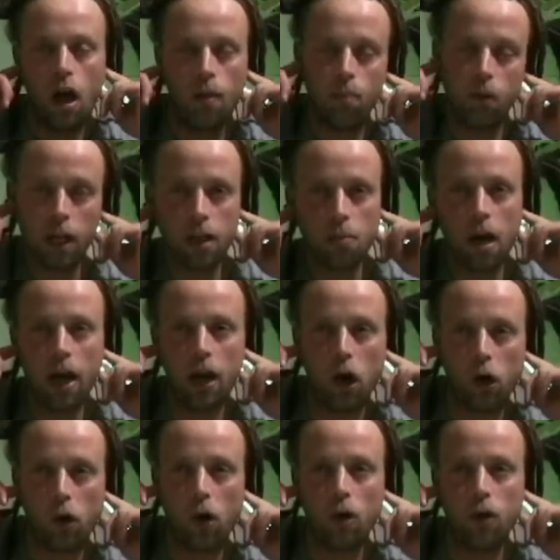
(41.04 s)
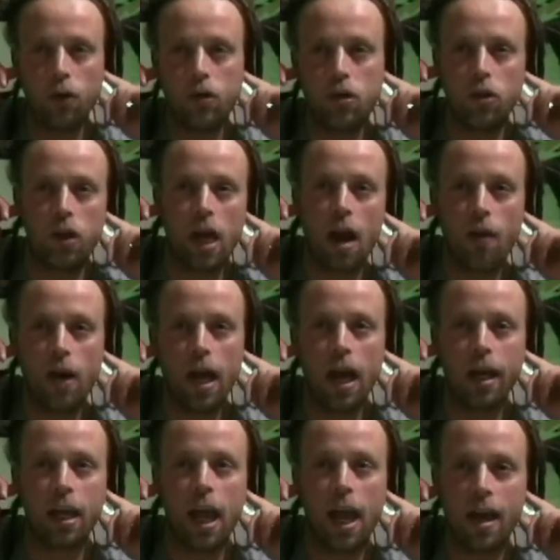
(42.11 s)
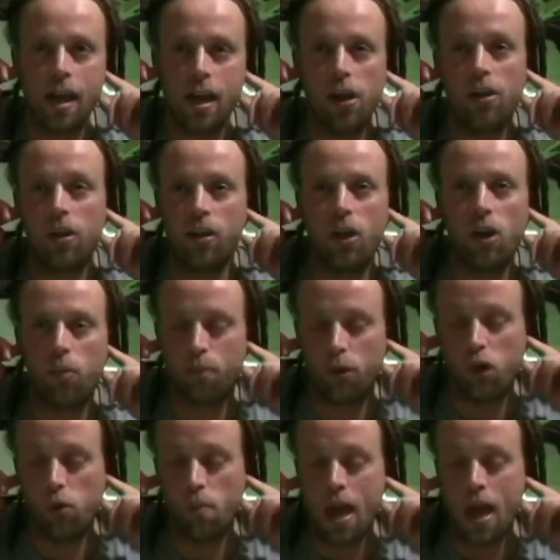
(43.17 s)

I'm blocking my ear holes so that way I can't hear the little blue